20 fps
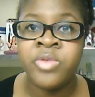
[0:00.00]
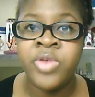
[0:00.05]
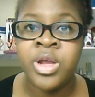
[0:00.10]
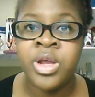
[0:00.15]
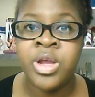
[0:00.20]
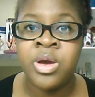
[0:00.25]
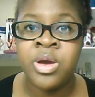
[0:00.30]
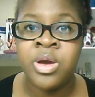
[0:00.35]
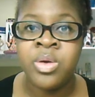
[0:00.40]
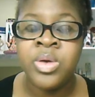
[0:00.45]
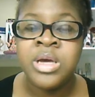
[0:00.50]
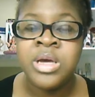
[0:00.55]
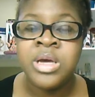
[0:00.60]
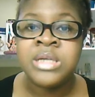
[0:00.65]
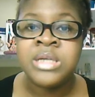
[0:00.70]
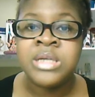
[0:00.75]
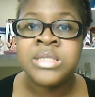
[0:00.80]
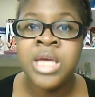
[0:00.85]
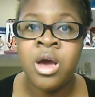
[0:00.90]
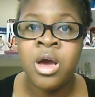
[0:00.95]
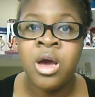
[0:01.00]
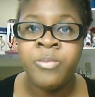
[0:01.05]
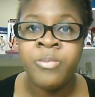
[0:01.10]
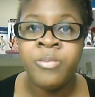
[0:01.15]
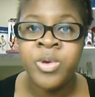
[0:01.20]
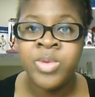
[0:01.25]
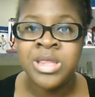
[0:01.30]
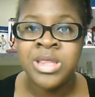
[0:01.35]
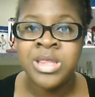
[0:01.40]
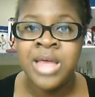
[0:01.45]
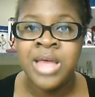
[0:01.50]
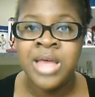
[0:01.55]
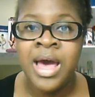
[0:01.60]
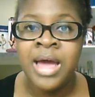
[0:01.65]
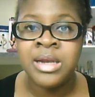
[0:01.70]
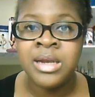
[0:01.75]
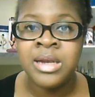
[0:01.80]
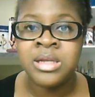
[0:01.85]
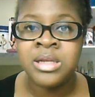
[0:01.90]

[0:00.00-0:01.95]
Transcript: video to help you with that.